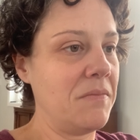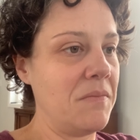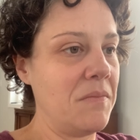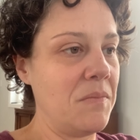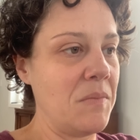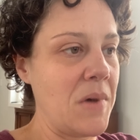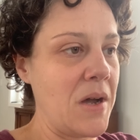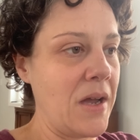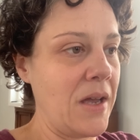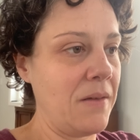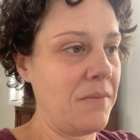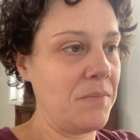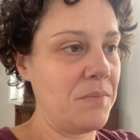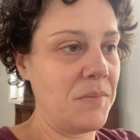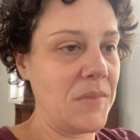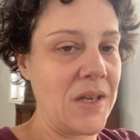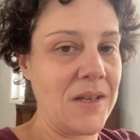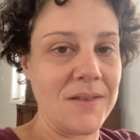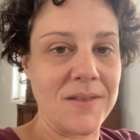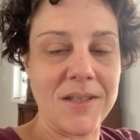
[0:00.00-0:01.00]
My
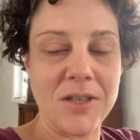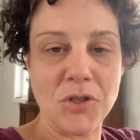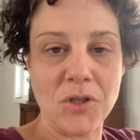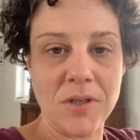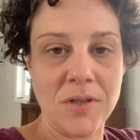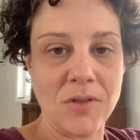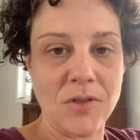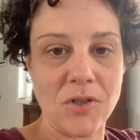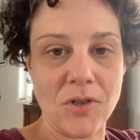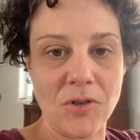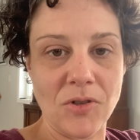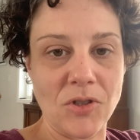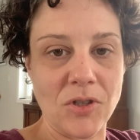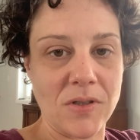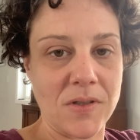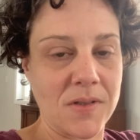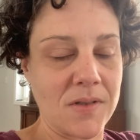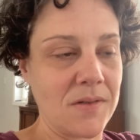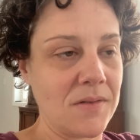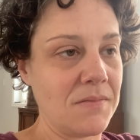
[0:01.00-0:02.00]
incisions are
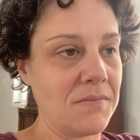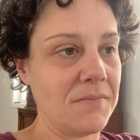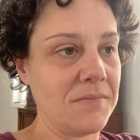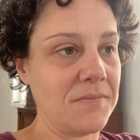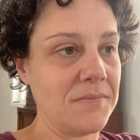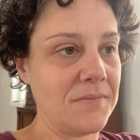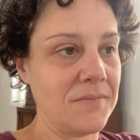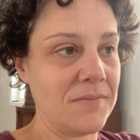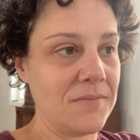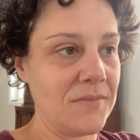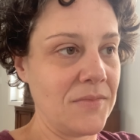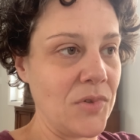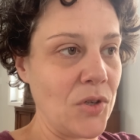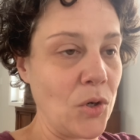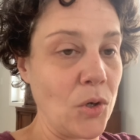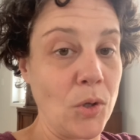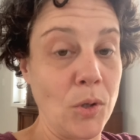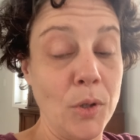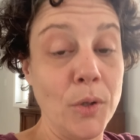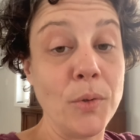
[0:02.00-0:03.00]
they're
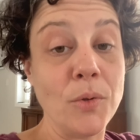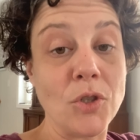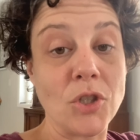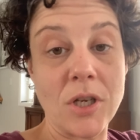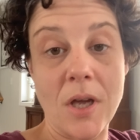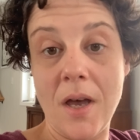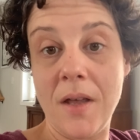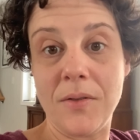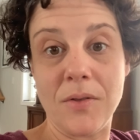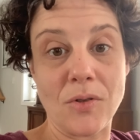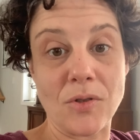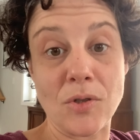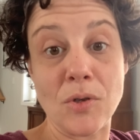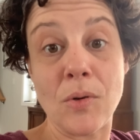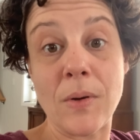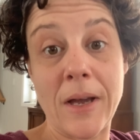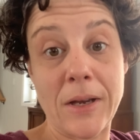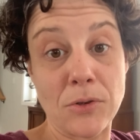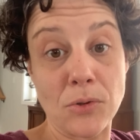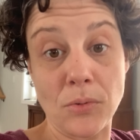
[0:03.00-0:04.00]
glued shut. There's no
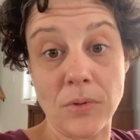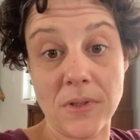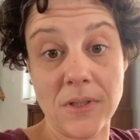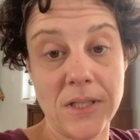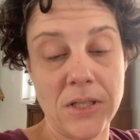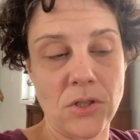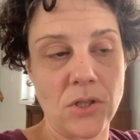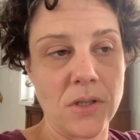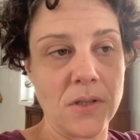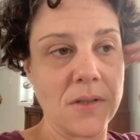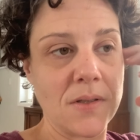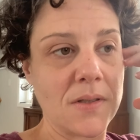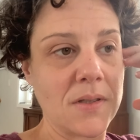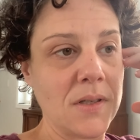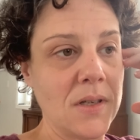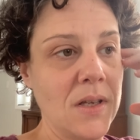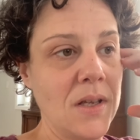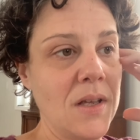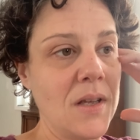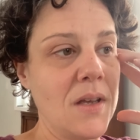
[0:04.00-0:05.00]
actual stitches.
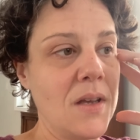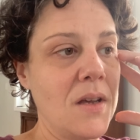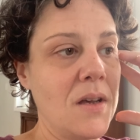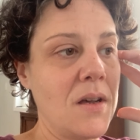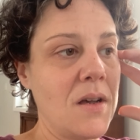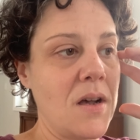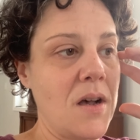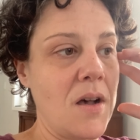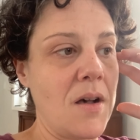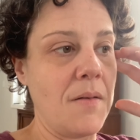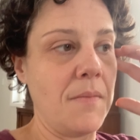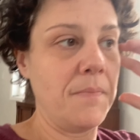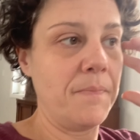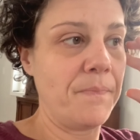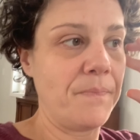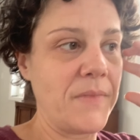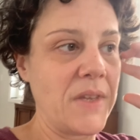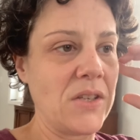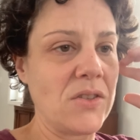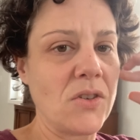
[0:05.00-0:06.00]

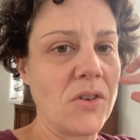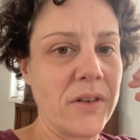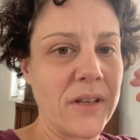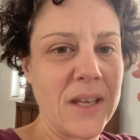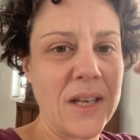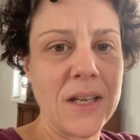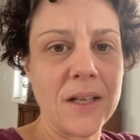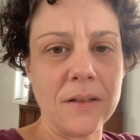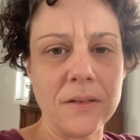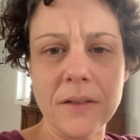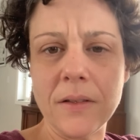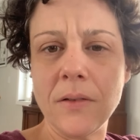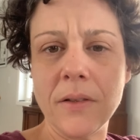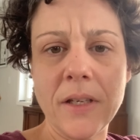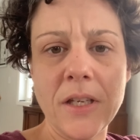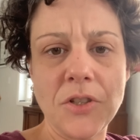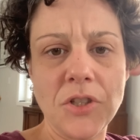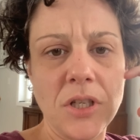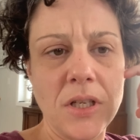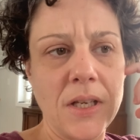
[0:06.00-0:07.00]
They started getting a little
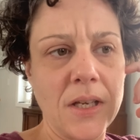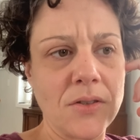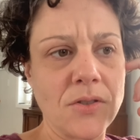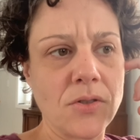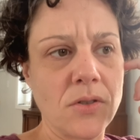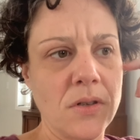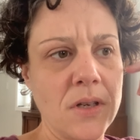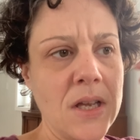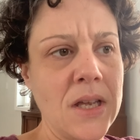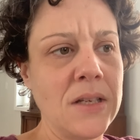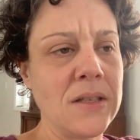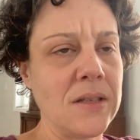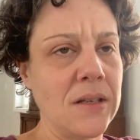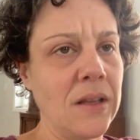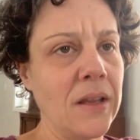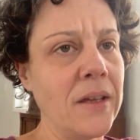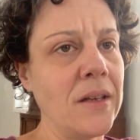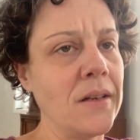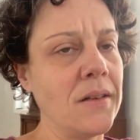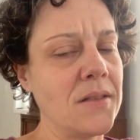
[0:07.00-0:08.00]
itchy yesterday.
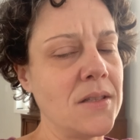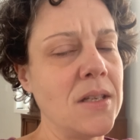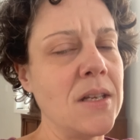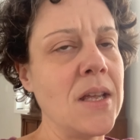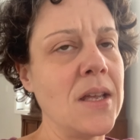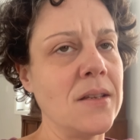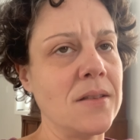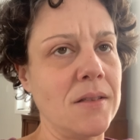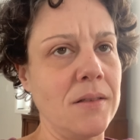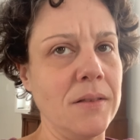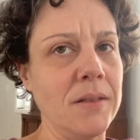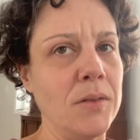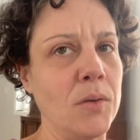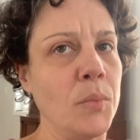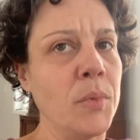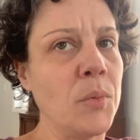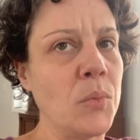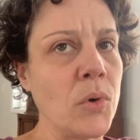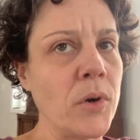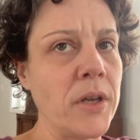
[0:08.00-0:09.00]
Today is a little
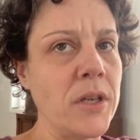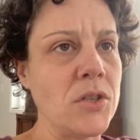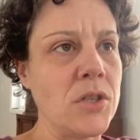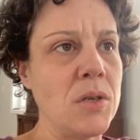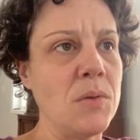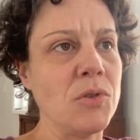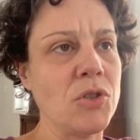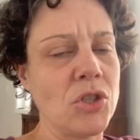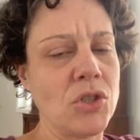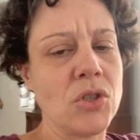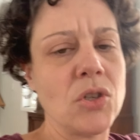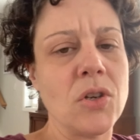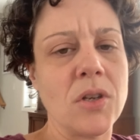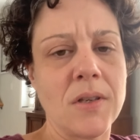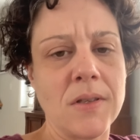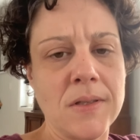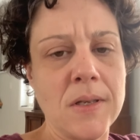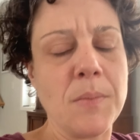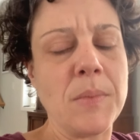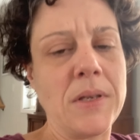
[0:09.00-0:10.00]
bit more itchy, which is good
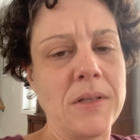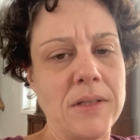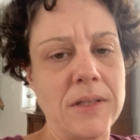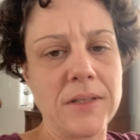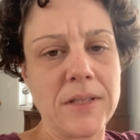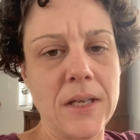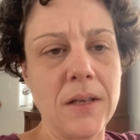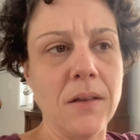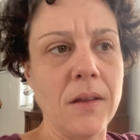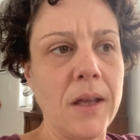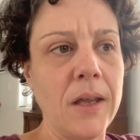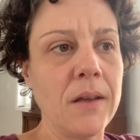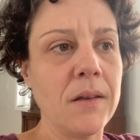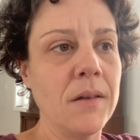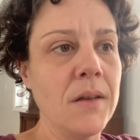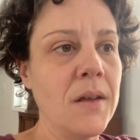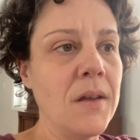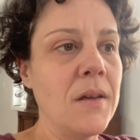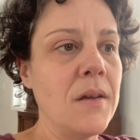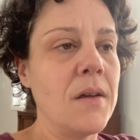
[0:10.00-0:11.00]
because that means it's healing.
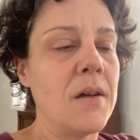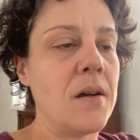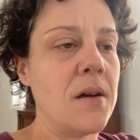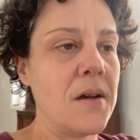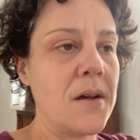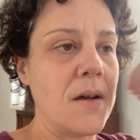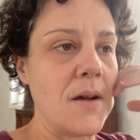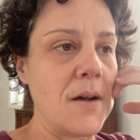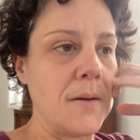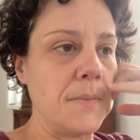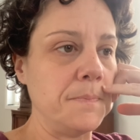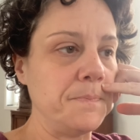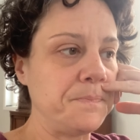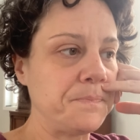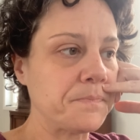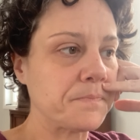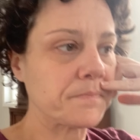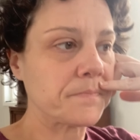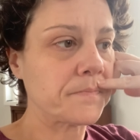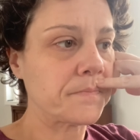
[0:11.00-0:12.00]

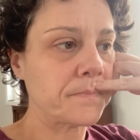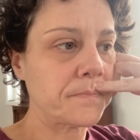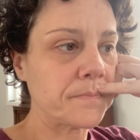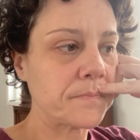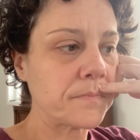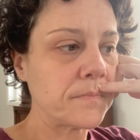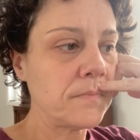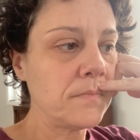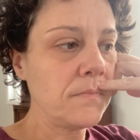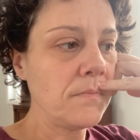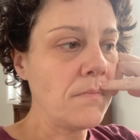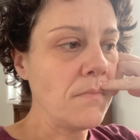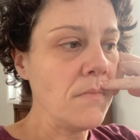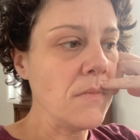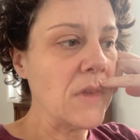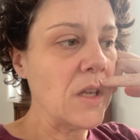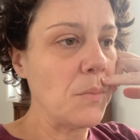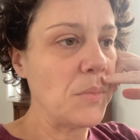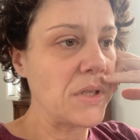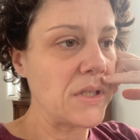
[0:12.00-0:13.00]

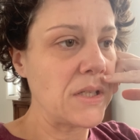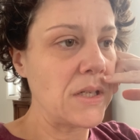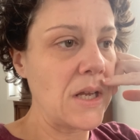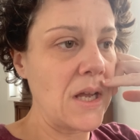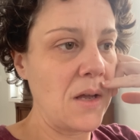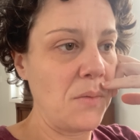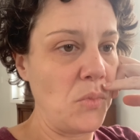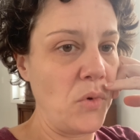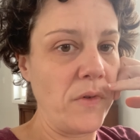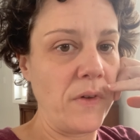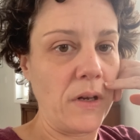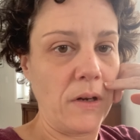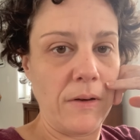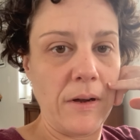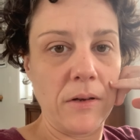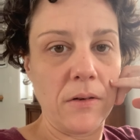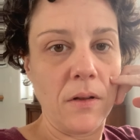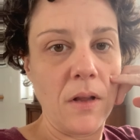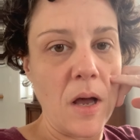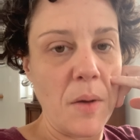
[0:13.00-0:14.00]
But today I'm moving
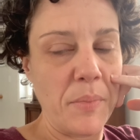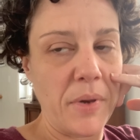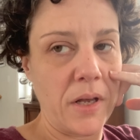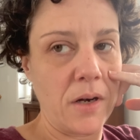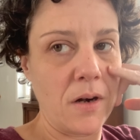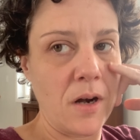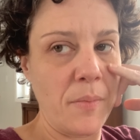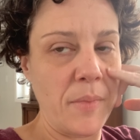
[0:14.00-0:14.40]
around a lot better.